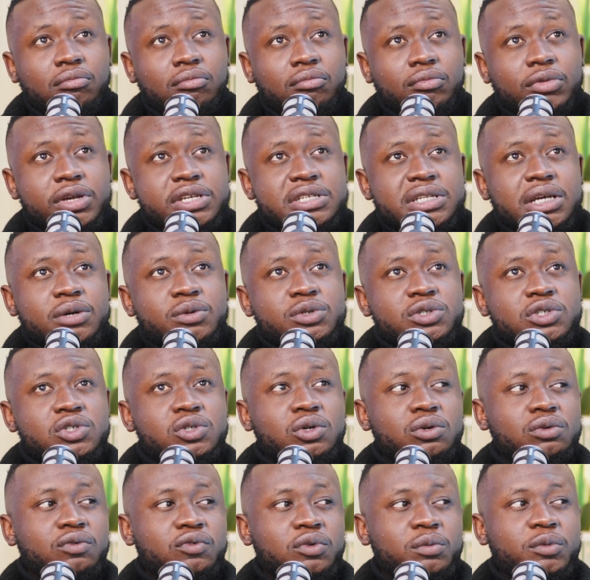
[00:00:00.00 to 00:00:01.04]
Because now we're just
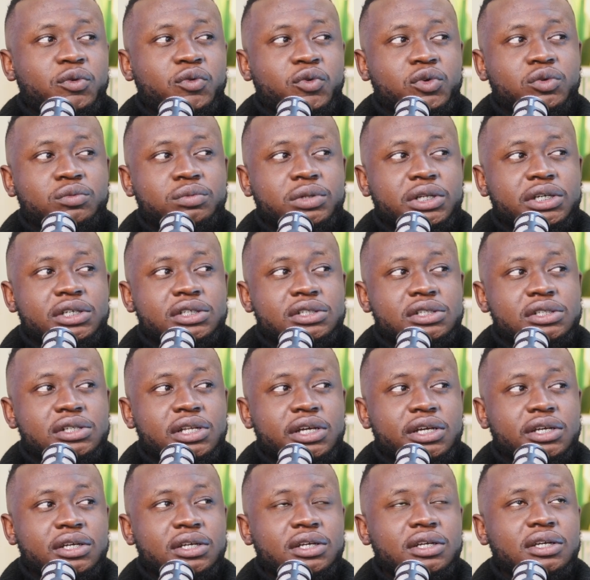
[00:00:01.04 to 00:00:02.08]
talking from a real place,
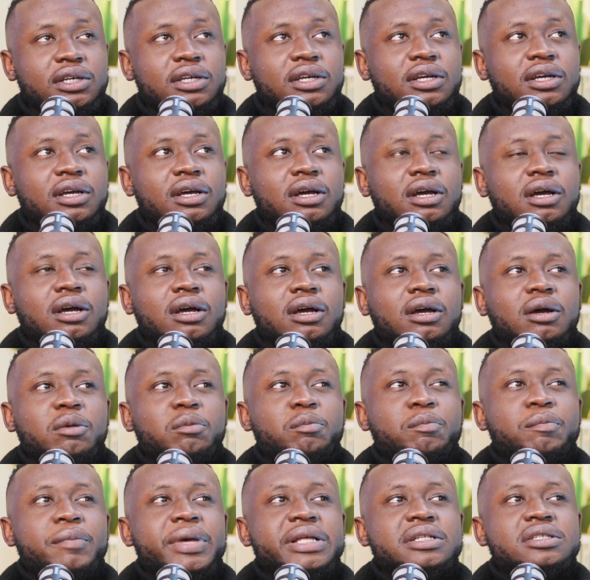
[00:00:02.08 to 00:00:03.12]
like
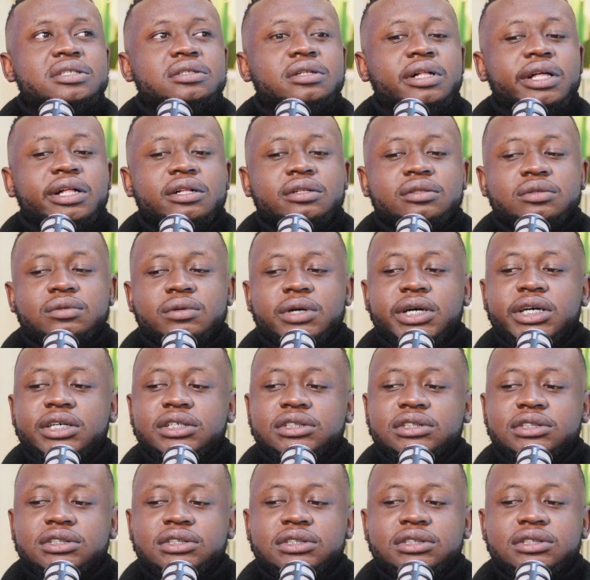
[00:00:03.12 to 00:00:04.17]
mental health
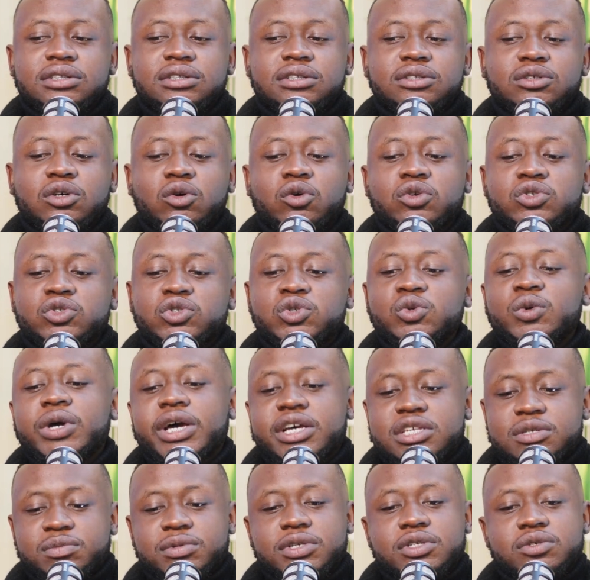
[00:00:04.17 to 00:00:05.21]
wise, on two
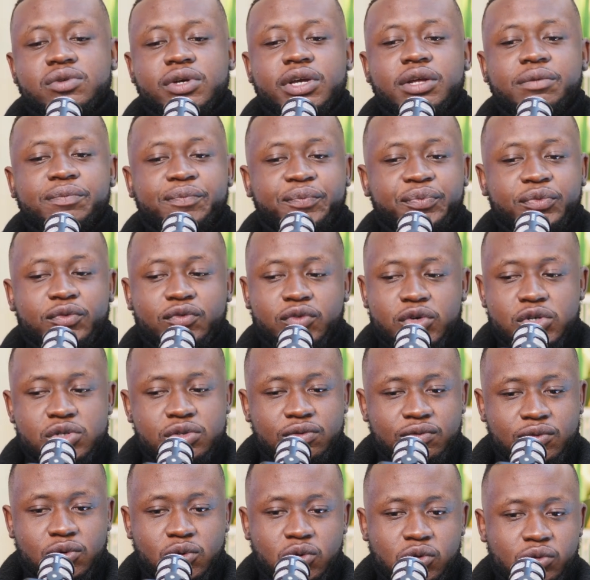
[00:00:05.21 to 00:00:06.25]
aspects, right? First
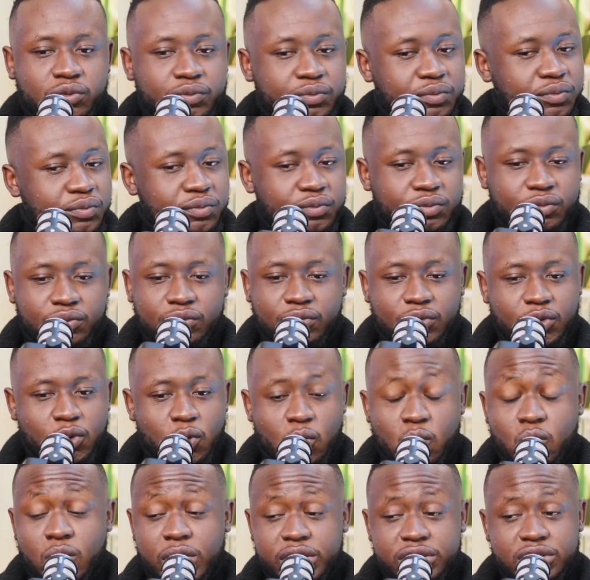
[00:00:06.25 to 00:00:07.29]
of all, the
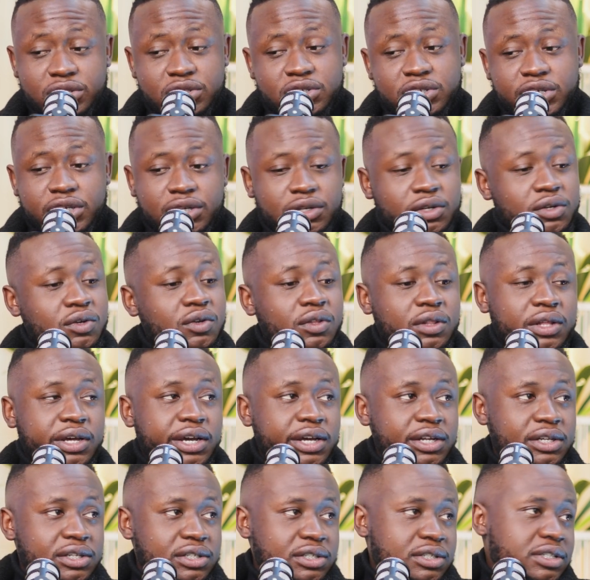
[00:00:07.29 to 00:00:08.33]
one gender
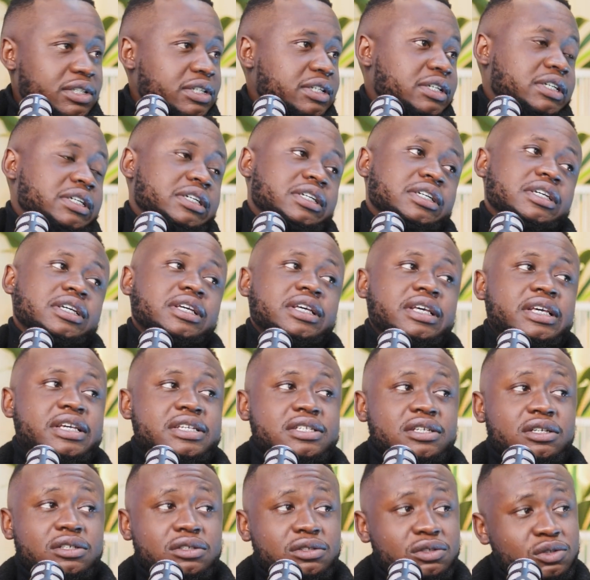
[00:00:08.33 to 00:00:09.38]
that
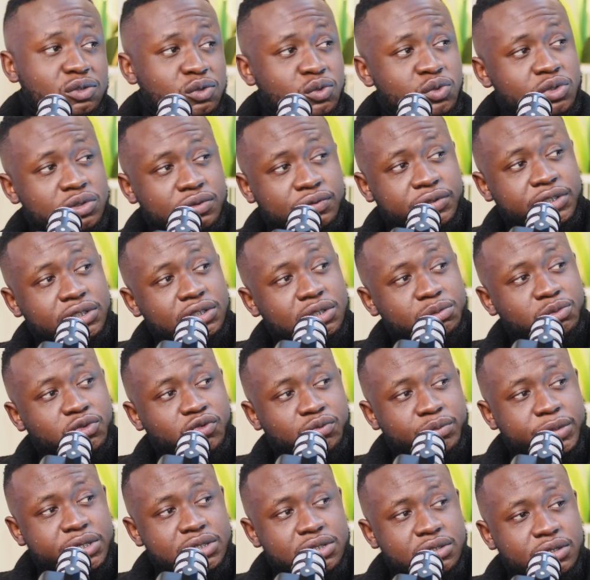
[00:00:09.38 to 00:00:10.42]
is a huge victim
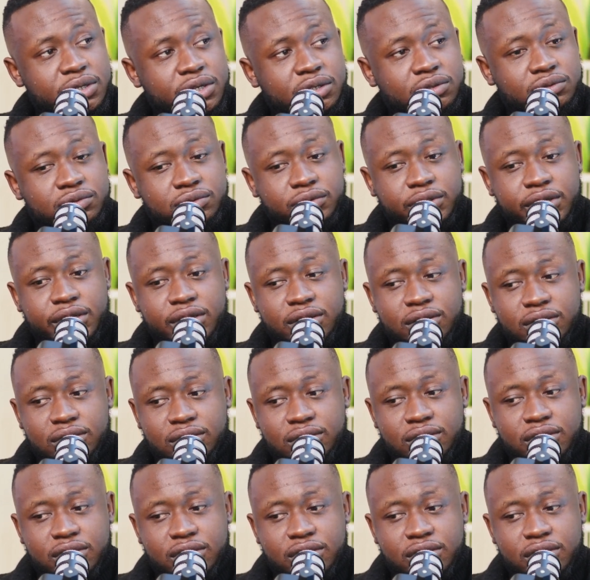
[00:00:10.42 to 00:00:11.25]
of mental health, right?